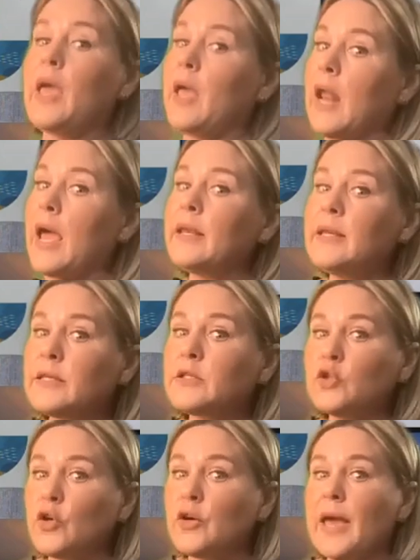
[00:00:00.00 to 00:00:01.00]
and I need to
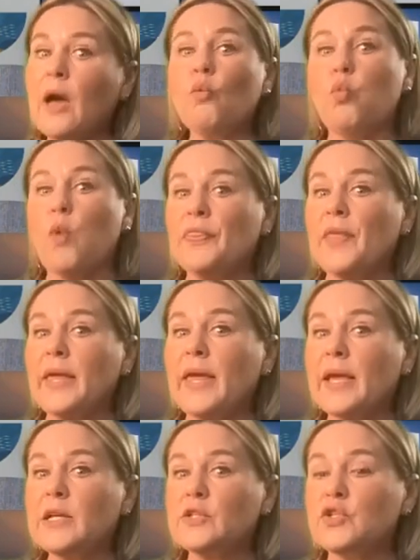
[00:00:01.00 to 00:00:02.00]
look at what they
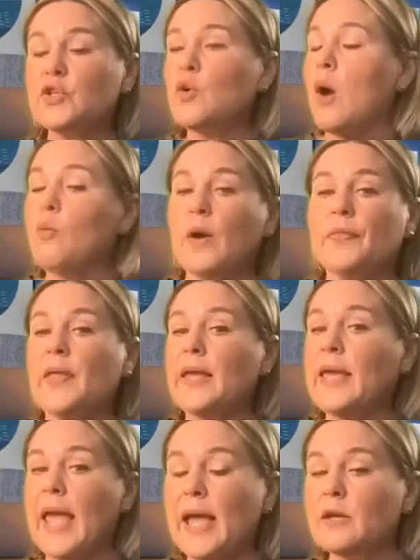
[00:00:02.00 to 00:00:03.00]
can do and what they
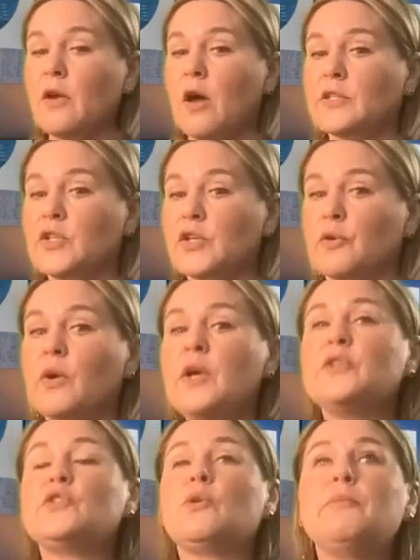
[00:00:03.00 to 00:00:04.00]
cannot do.
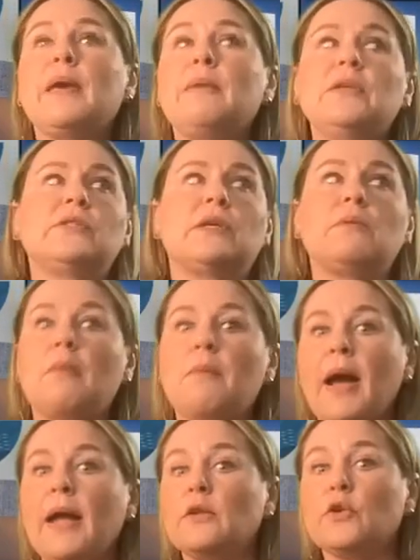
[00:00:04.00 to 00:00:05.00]
So maybe some of
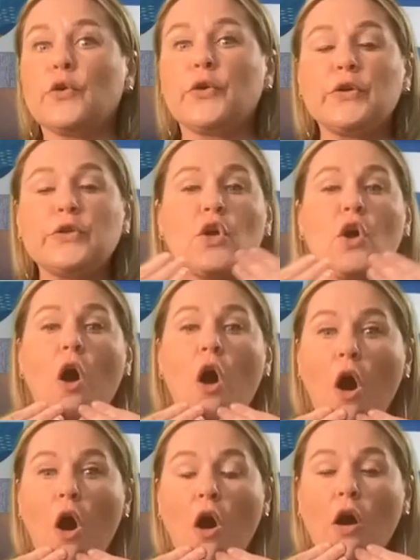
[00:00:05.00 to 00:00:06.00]
my learners
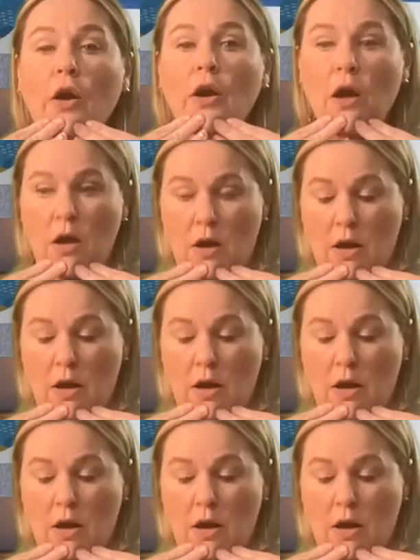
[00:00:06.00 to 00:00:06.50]
are